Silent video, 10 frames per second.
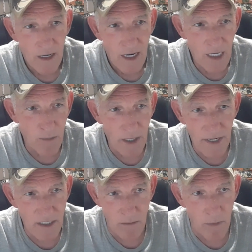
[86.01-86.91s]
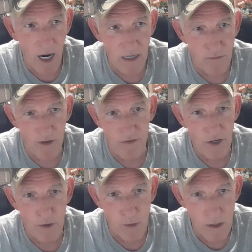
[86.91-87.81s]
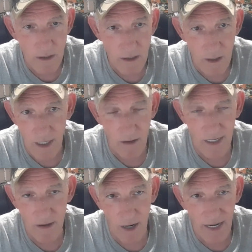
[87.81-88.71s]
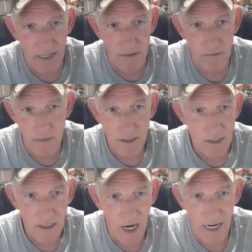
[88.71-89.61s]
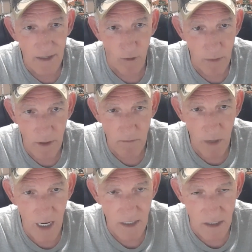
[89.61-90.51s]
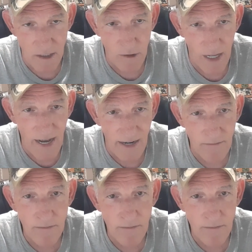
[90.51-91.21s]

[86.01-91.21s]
Everybody does a box review. Well, you know, I can open the box and do that.